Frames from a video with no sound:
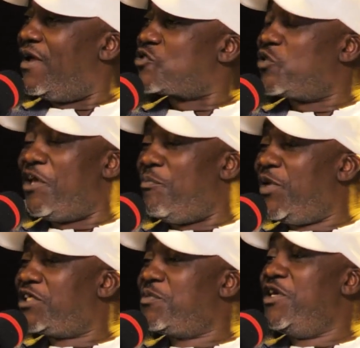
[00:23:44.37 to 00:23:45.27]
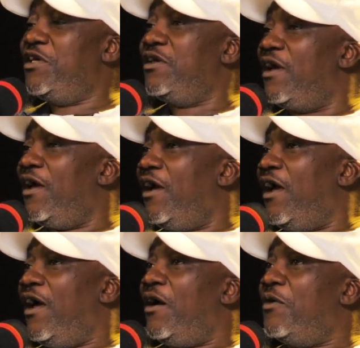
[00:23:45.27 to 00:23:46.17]
So they picked me.
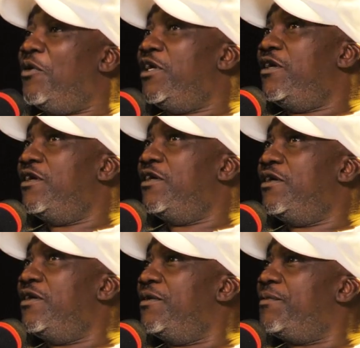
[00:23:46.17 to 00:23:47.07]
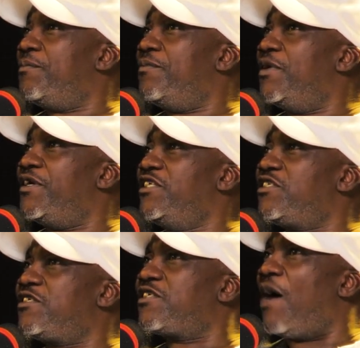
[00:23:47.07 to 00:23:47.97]
We
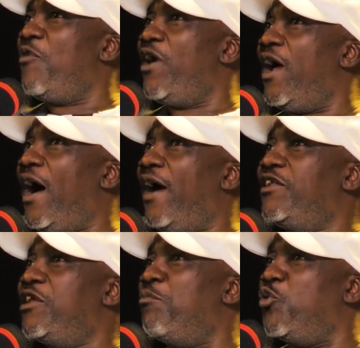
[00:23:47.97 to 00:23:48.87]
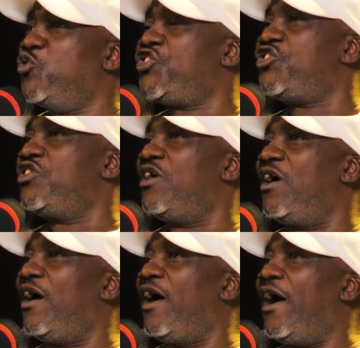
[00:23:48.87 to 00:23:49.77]
reached somewhere in the bush
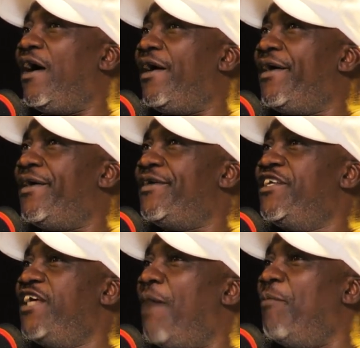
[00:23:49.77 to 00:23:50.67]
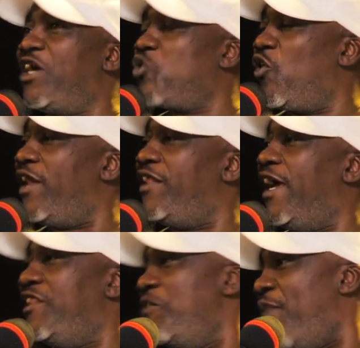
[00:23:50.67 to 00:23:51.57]
near Batoka
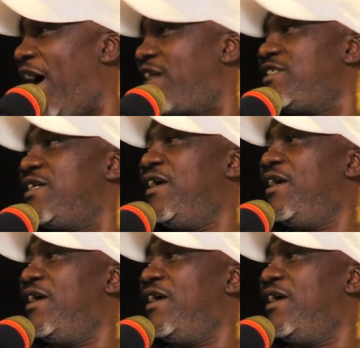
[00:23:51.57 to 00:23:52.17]
there. They parked.